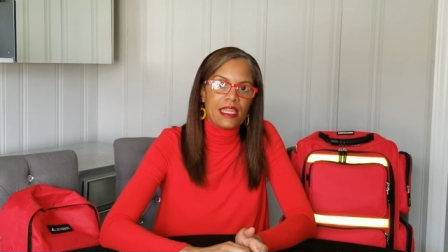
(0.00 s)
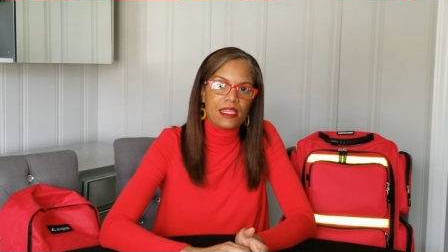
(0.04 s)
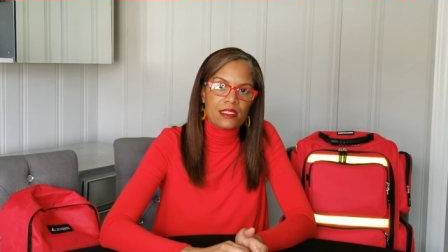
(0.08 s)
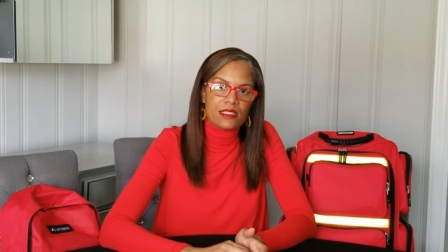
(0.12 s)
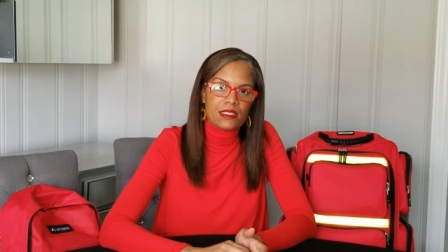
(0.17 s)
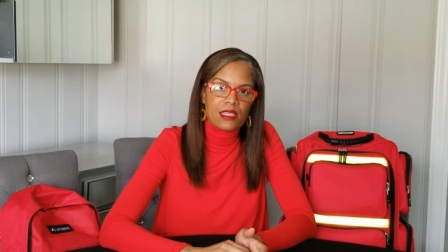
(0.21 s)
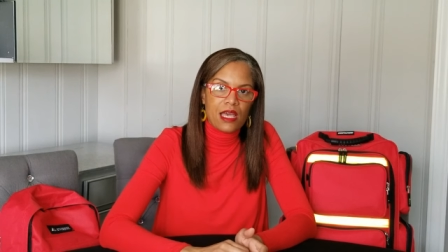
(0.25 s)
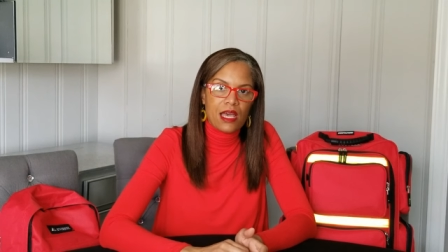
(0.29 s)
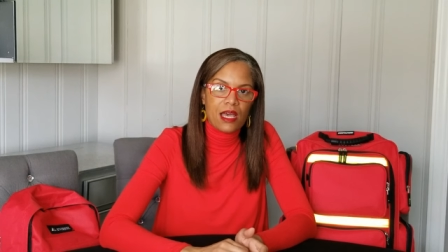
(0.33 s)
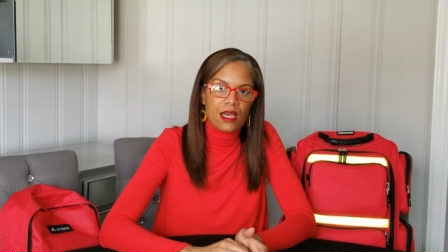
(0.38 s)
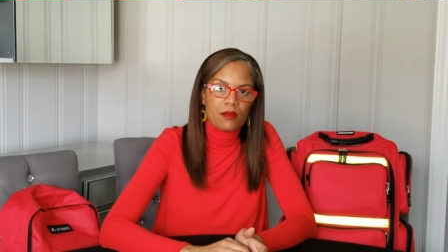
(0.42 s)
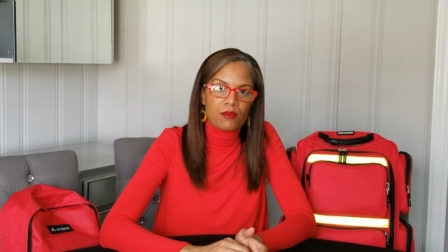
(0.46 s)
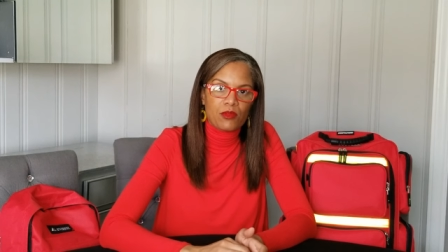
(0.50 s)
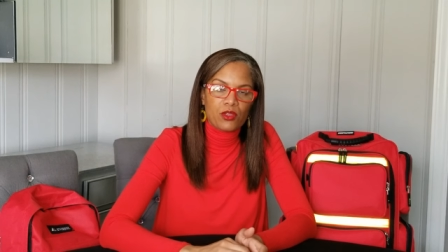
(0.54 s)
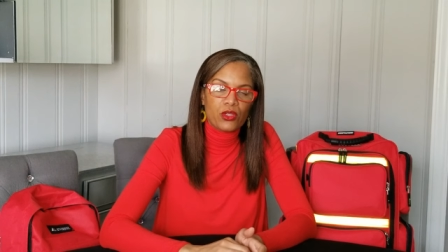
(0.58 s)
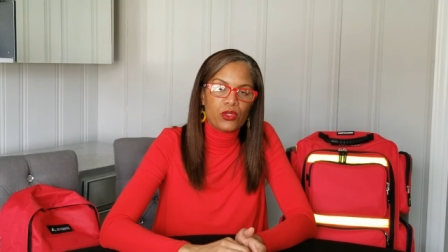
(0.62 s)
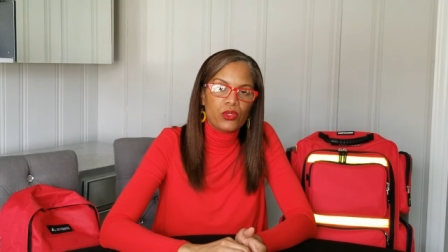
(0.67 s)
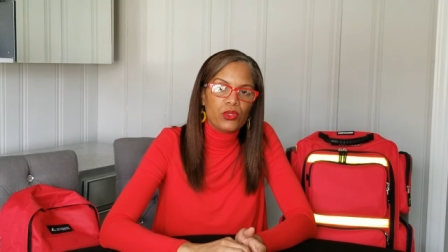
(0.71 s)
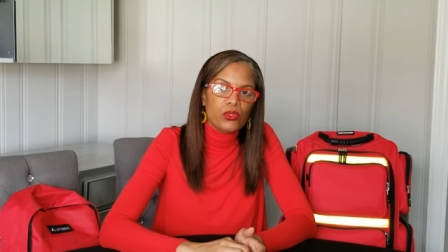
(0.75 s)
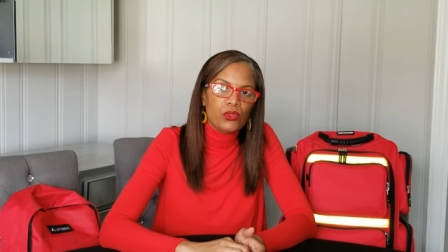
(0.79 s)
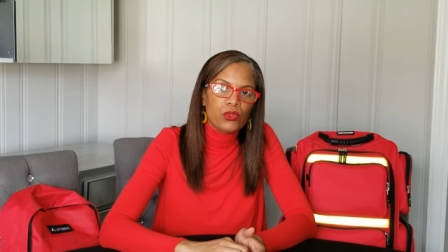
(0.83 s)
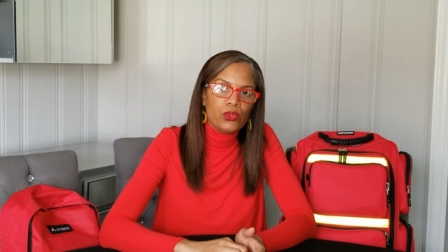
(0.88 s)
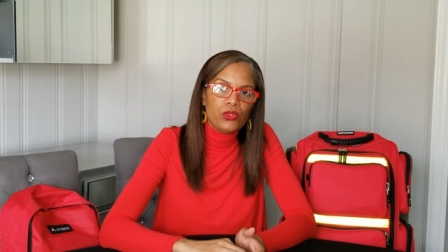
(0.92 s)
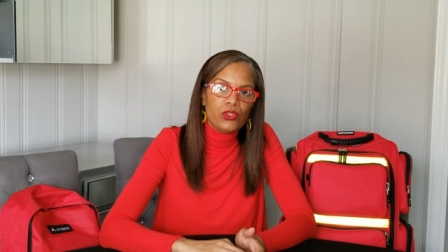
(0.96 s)
of time
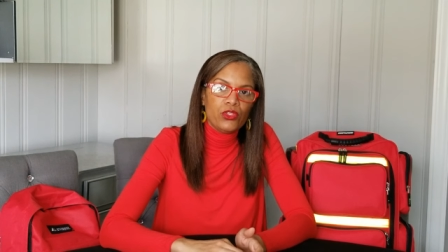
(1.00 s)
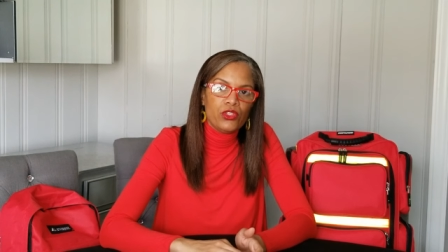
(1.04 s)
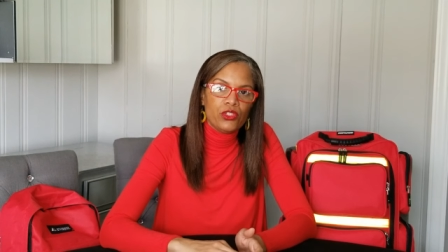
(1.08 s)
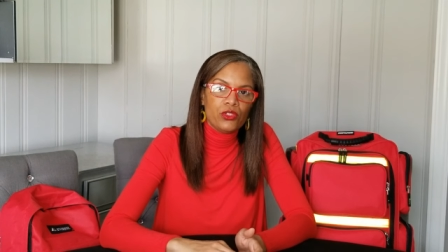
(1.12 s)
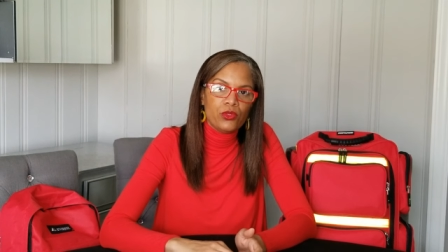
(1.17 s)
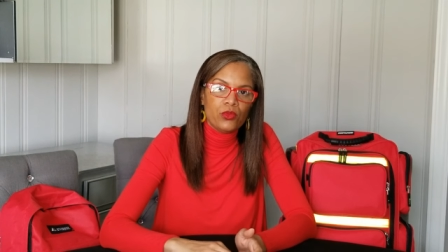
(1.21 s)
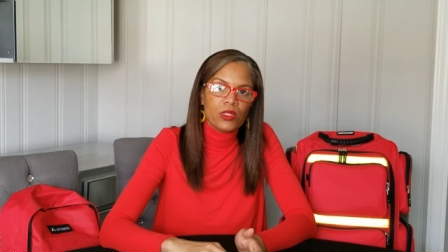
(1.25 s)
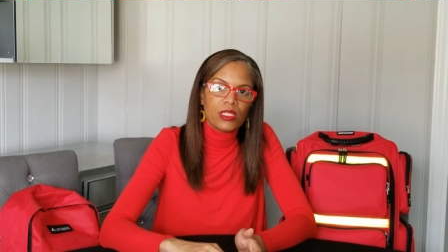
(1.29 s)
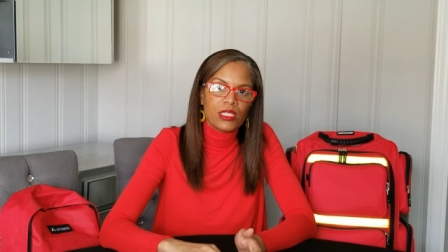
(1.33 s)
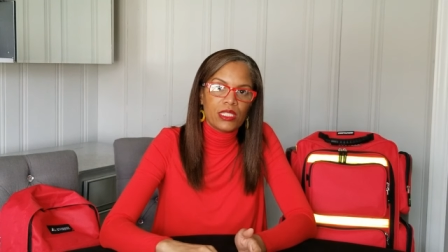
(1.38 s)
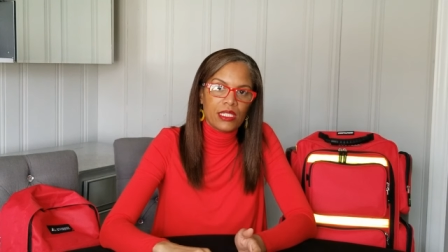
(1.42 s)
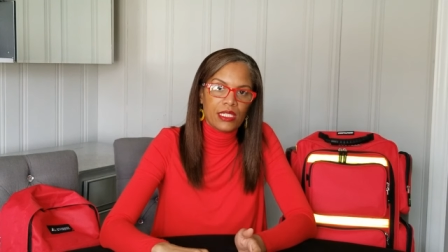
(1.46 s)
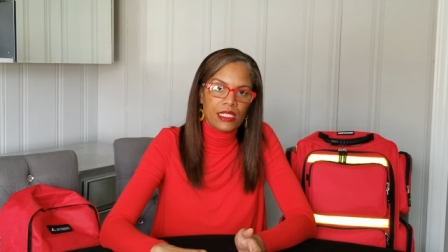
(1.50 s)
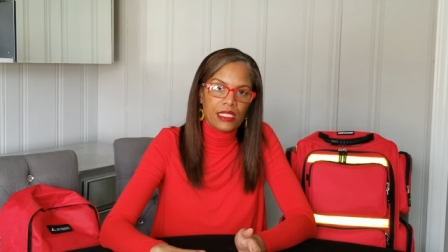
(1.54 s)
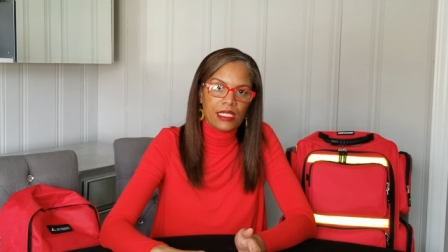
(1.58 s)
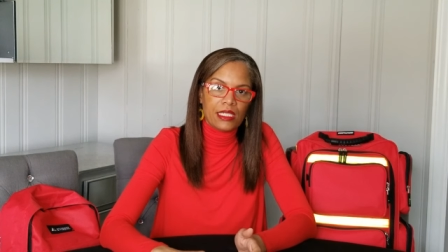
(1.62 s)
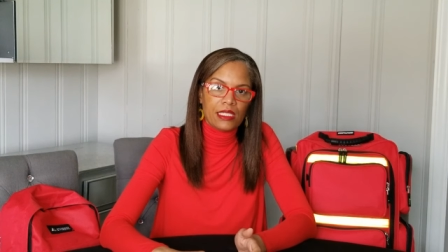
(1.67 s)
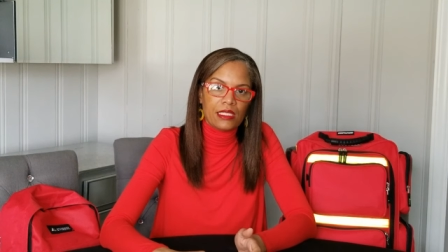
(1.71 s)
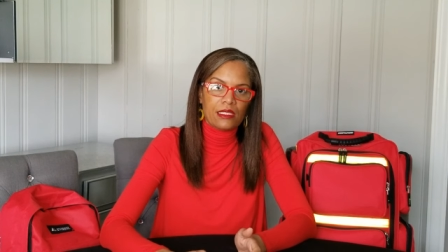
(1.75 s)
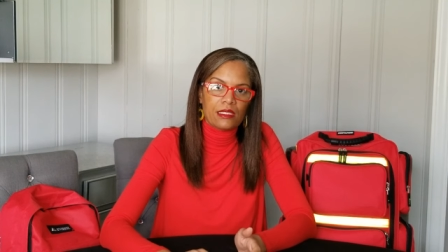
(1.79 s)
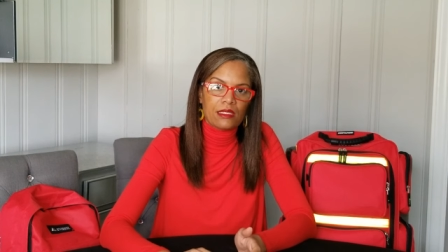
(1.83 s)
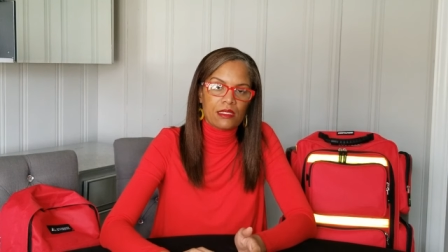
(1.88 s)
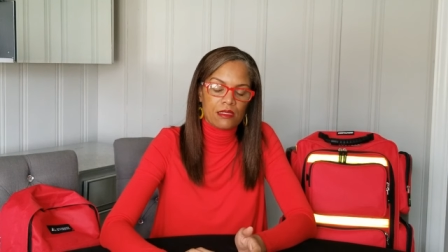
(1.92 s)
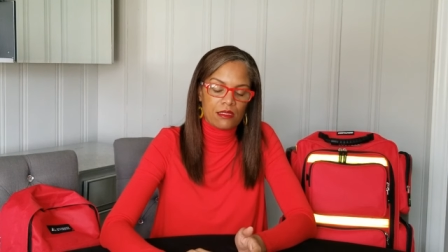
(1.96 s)
who you would
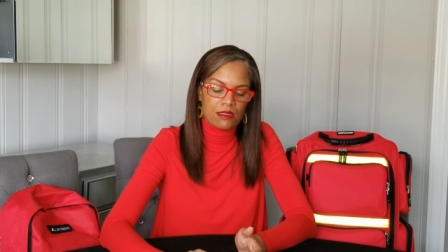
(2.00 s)
need